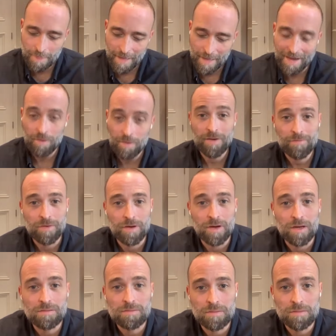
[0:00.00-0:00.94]

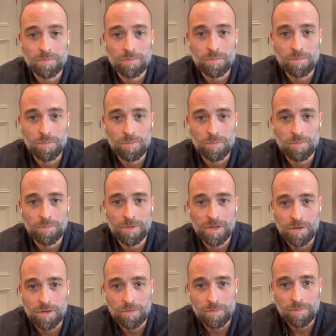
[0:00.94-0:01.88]
However,
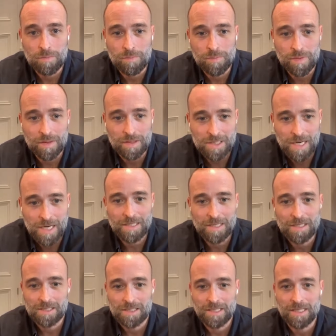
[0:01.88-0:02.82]
the
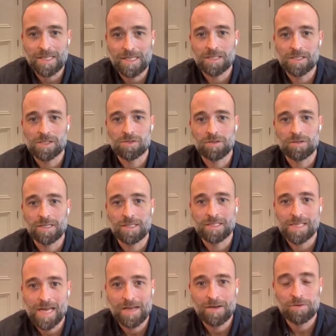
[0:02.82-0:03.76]
challenge to the industry
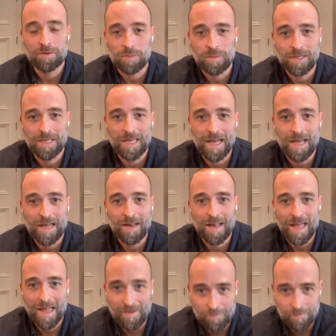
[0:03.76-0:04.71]
is, how do we get
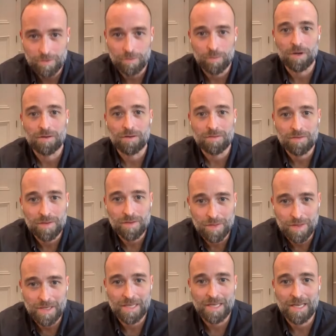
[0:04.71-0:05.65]
everyone
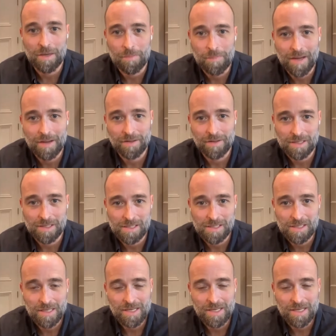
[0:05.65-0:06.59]
thinking about
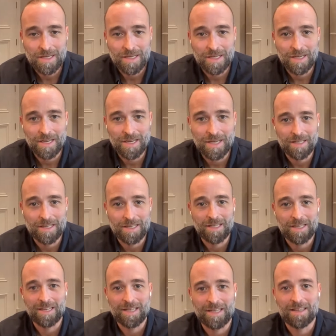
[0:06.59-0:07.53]
this
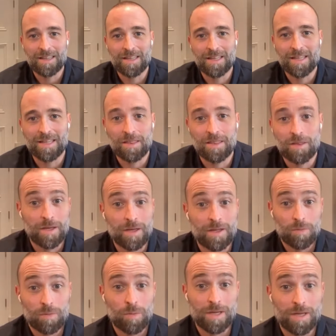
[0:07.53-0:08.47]
in
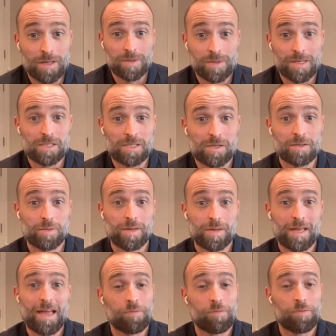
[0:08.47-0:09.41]
the way that we need to? How do
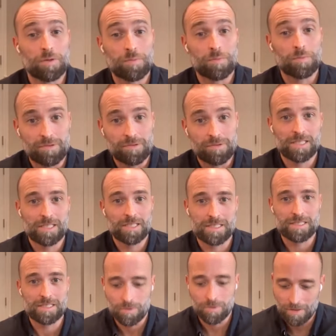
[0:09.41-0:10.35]
we get everyone
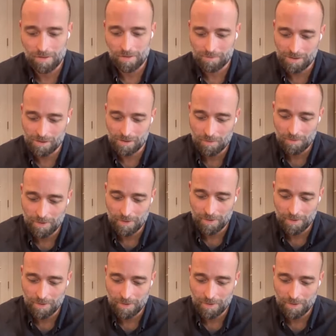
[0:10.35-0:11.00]
appreciating what comes into a